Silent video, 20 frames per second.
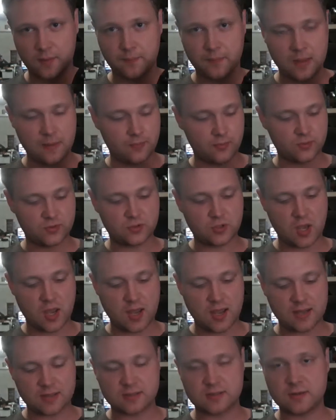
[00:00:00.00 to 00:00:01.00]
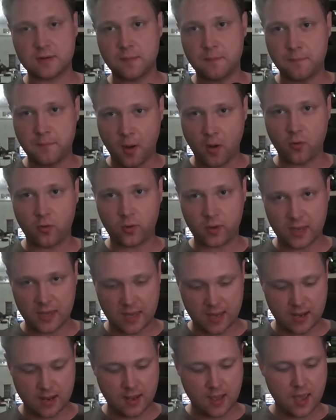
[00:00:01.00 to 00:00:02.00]
People say it's
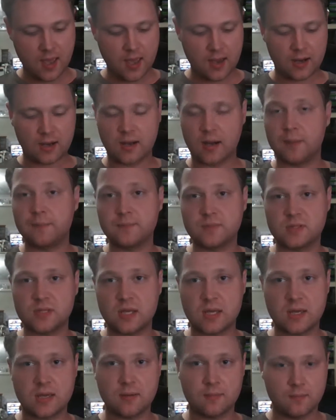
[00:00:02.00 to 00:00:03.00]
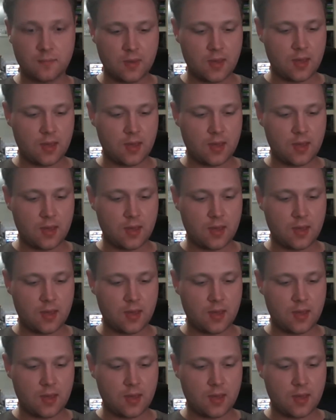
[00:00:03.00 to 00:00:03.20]
bulky, clumsy,